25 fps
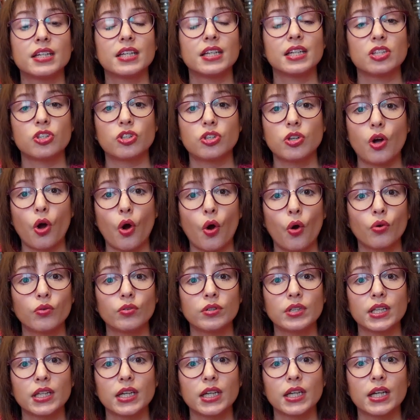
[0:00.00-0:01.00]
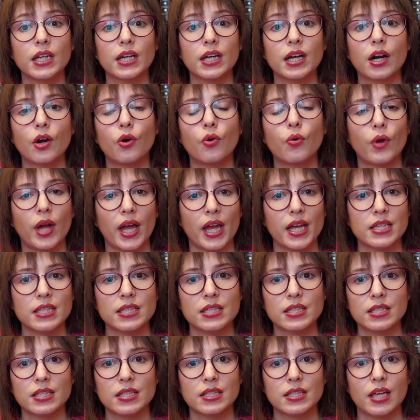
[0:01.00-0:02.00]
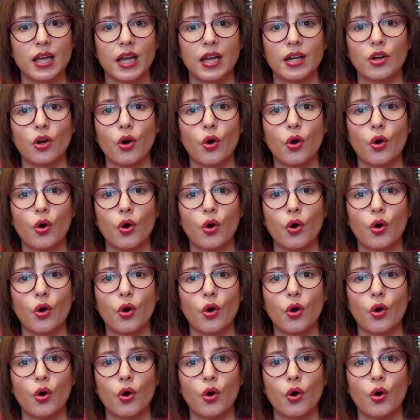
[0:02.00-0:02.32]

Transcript: is the only caress and